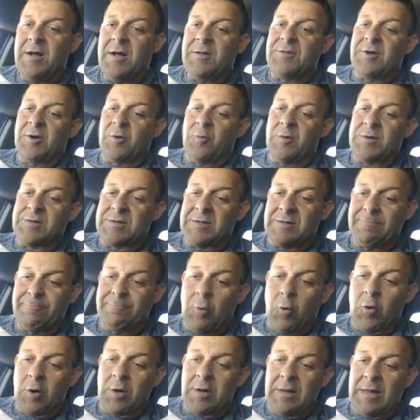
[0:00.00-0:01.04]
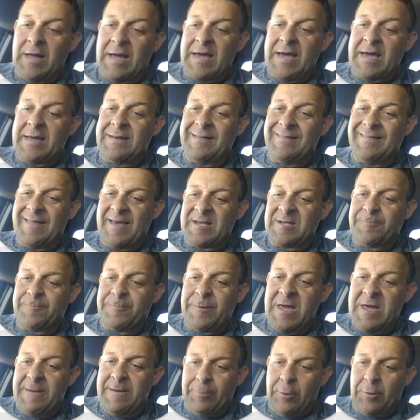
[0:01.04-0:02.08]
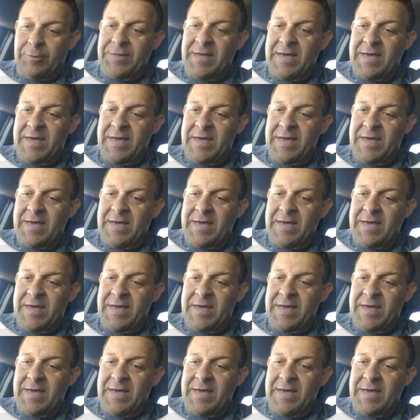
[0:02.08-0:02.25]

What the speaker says: There was more land and less people.